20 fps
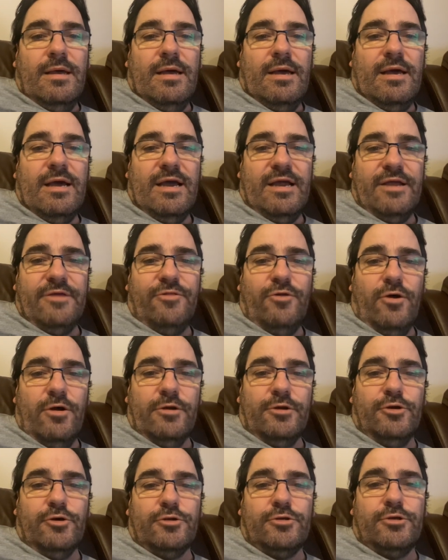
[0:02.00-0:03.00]
Hi, I thought
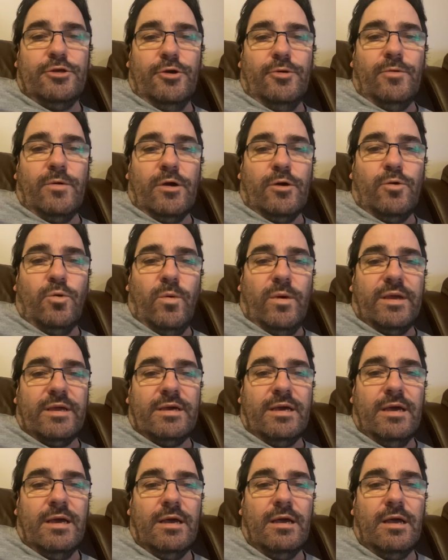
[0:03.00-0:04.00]
I'd just do a quick
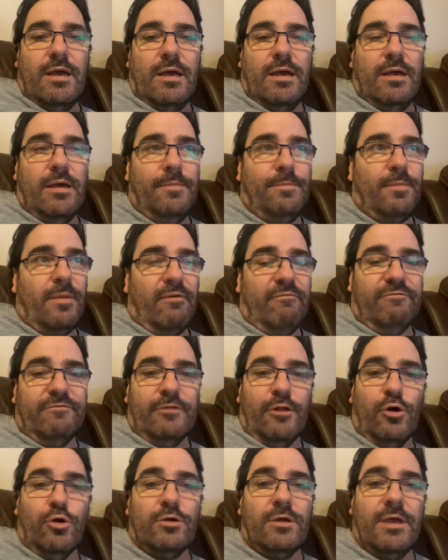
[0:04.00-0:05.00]

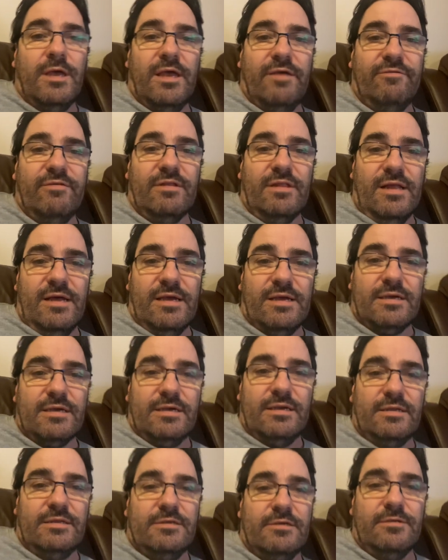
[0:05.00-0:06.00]
vlog, if you like,
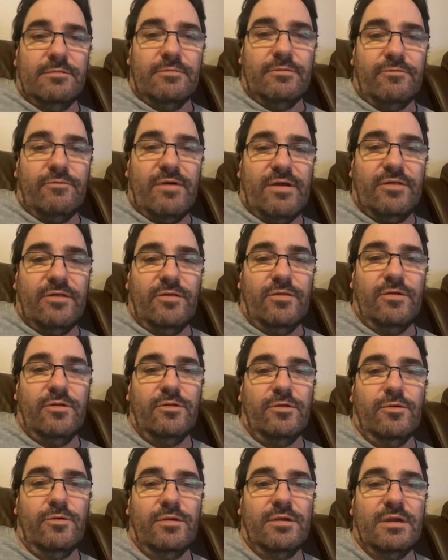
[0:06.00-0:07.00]
in terms of rather than
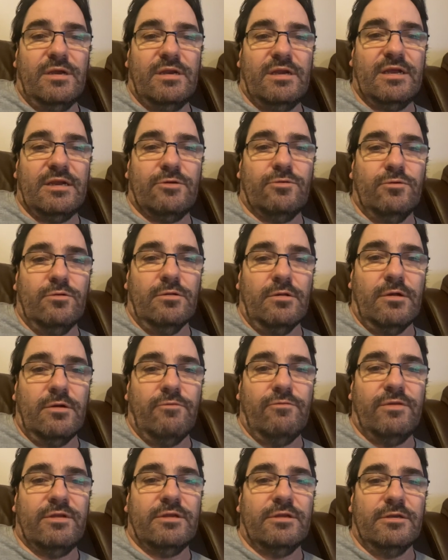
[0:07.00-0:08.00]
doing an actual
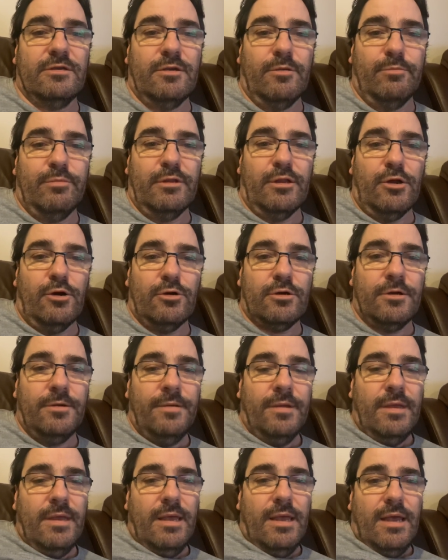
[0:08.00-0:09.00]
written blog
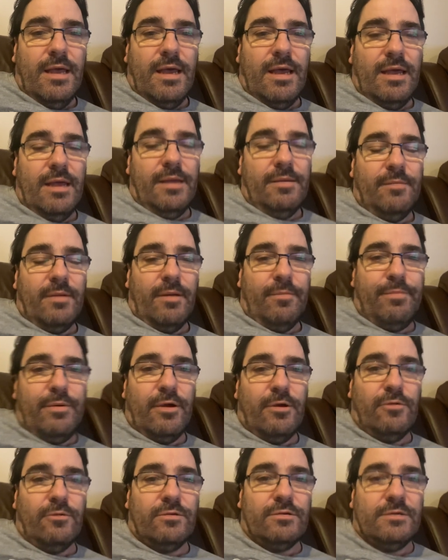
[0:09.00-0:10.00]

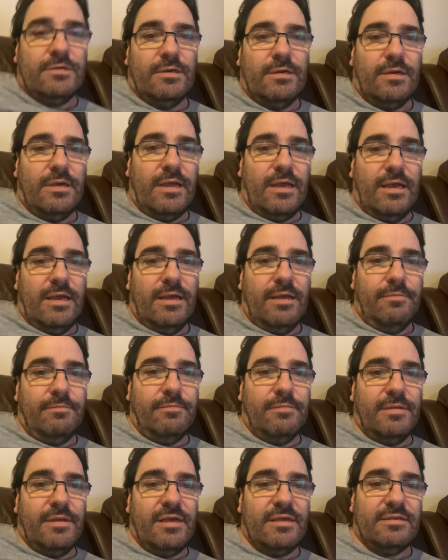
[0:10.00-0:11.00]
about
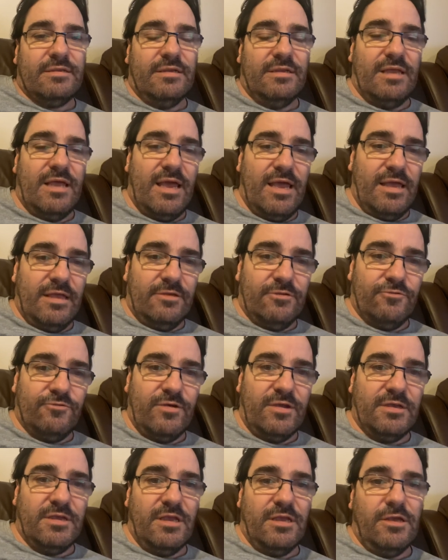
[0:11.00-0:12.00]
yesterday
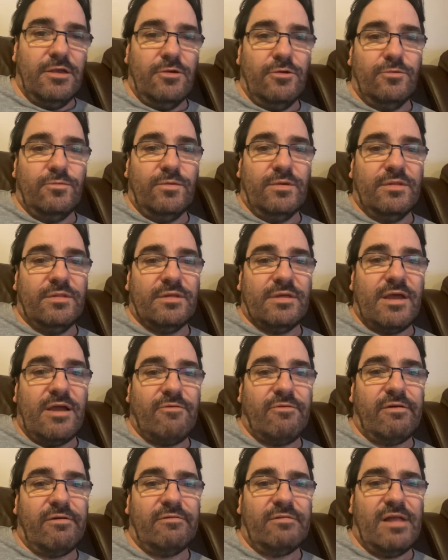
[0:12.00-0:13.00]
tragic news with
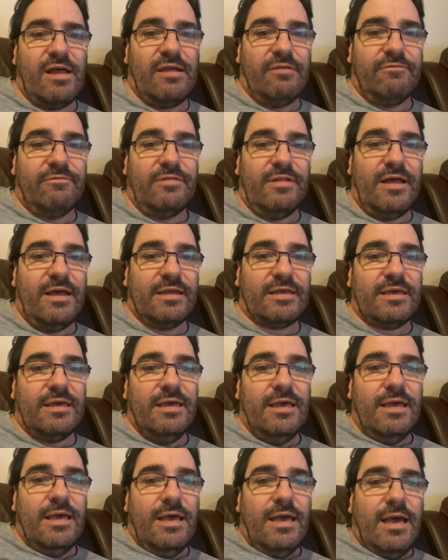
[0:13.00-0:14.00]
Caroline Flack
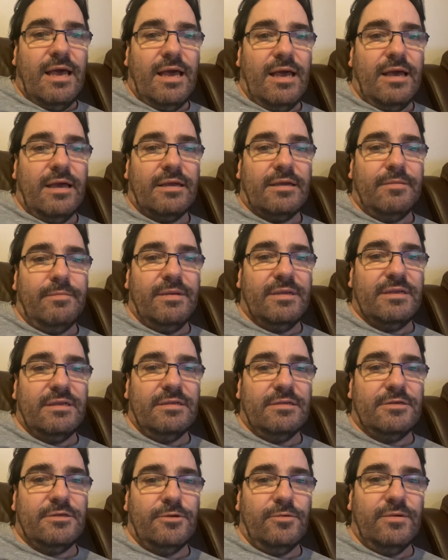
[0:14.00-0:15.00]

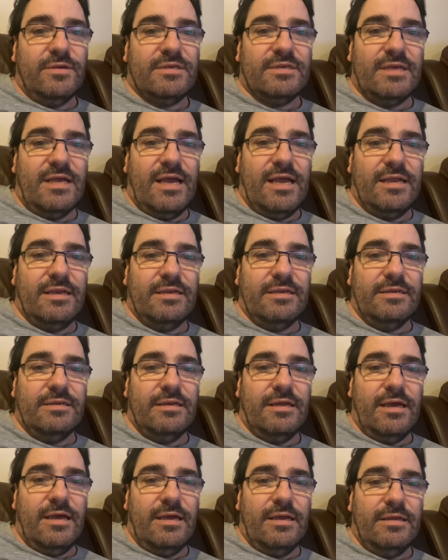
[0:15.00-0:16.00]
committing suicide
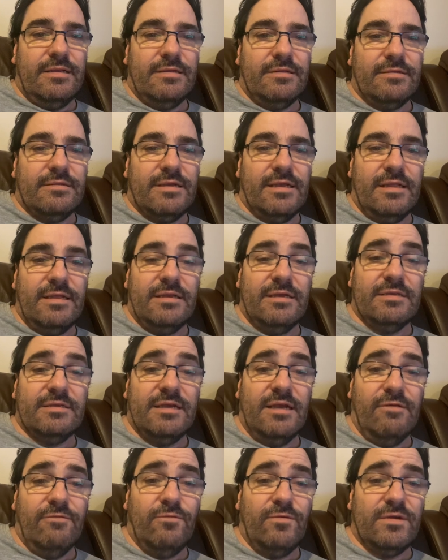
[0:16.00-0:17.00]
and killing
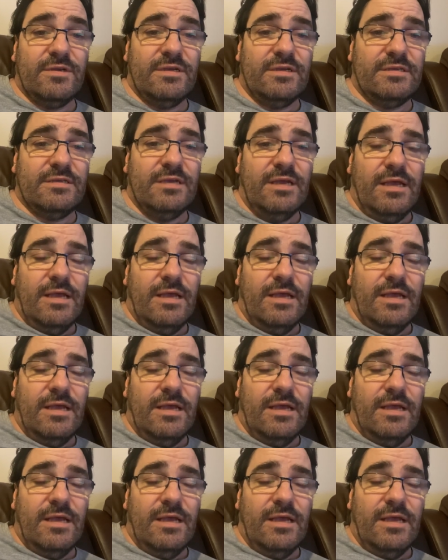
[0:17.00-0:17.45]
herself, which is